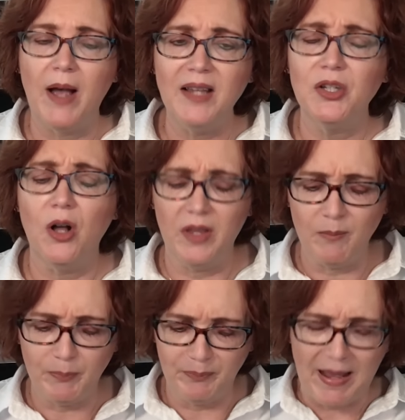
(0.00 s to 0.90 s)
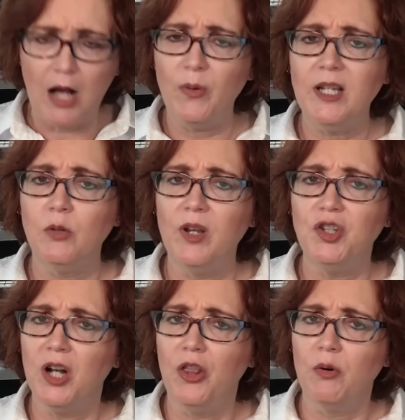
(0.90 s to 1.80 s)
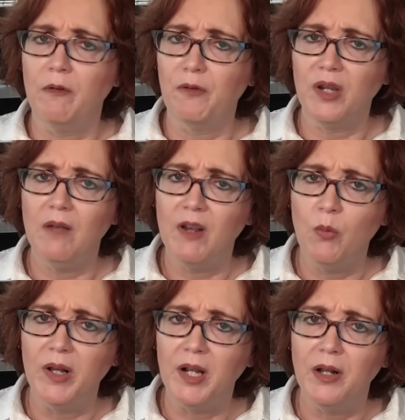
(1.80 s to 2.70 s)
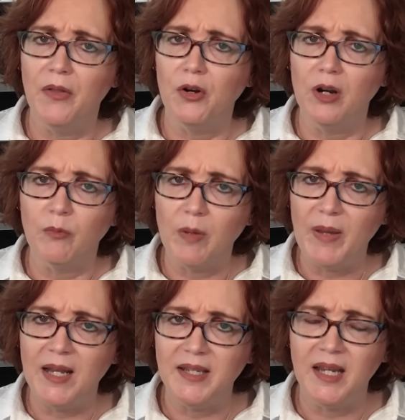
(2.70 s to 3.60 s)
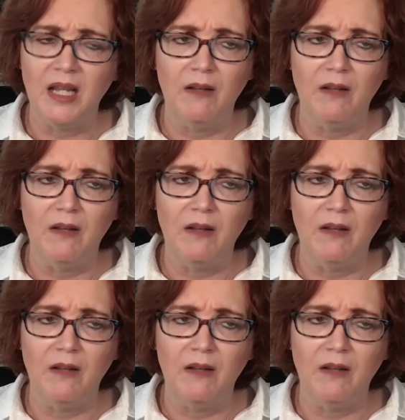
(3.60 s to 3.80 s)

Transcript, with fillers: I saw them bowing to each other and forgiving one another and repenting.